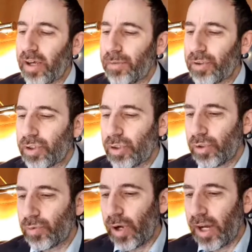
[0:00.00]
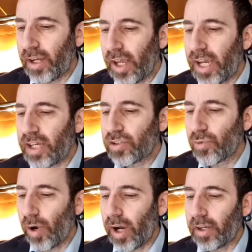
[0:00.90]
matured wine,
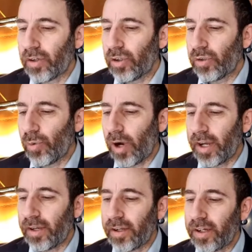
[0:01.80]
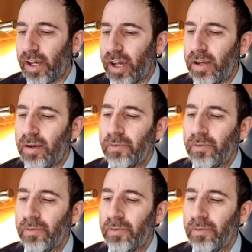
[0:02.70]
aged wine, good wine. Okay,